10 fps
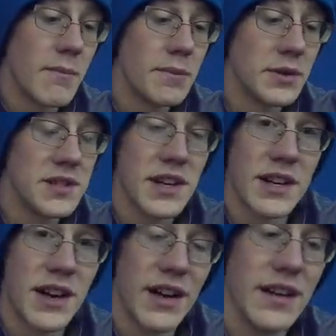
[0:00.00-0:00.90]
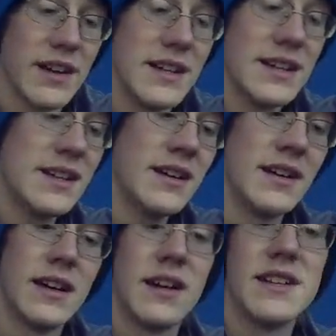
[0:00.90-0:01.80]
Built in
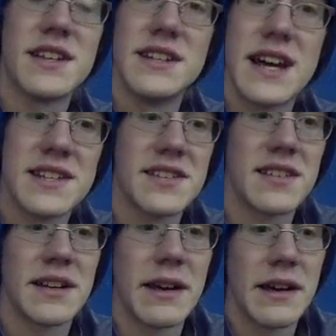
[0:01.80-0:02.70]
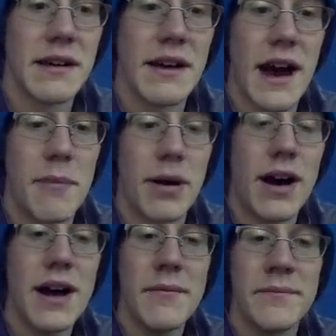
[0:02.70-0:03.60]
is a nestling
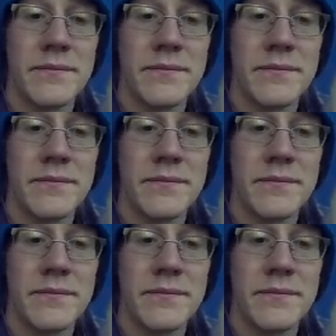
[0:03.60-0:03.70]
pot.